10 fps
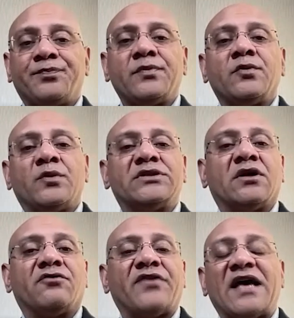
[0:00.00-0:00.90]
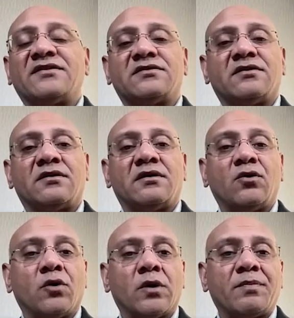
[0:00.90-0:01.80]
mm-hmm. which are faster,
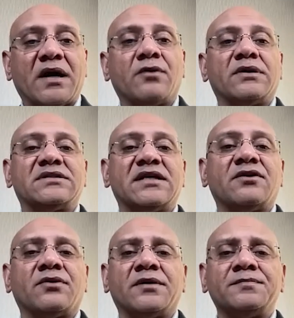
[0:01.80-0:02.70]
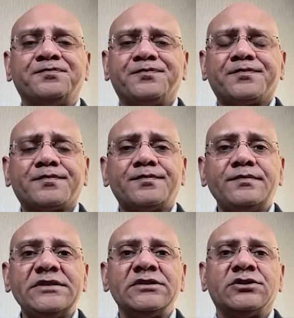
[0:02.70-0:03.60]
lower power, et cetera.
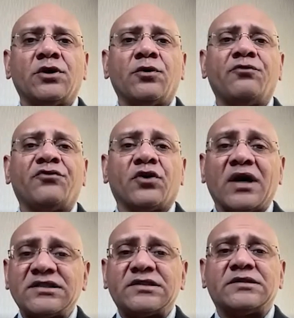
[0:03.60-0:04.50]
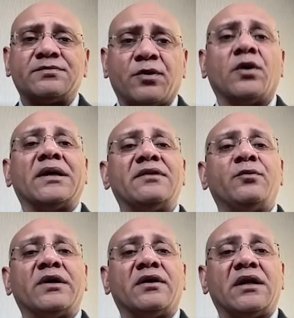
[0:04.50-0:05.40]
So for us, Poet,
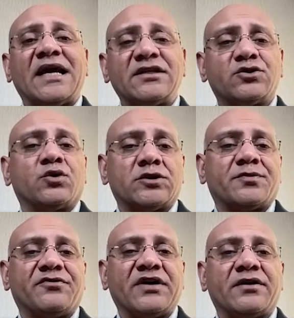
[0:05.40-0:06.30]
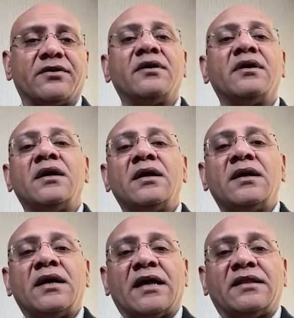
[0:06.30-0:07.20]
we're a light source provider
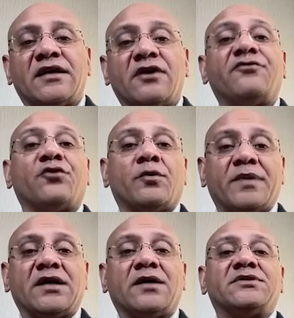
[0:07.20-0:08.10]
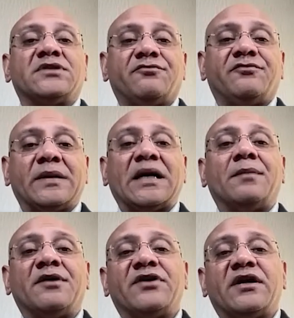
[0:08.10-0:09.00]
and therefore
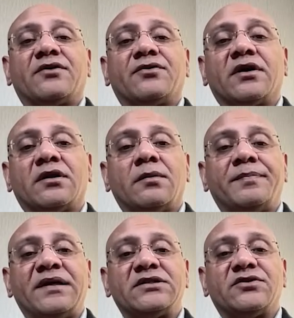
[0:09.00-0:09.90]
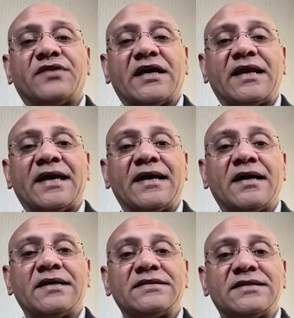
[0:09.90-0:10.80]
become a very critical piece of that
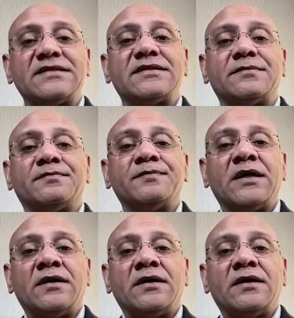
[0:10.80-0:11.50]
AI system.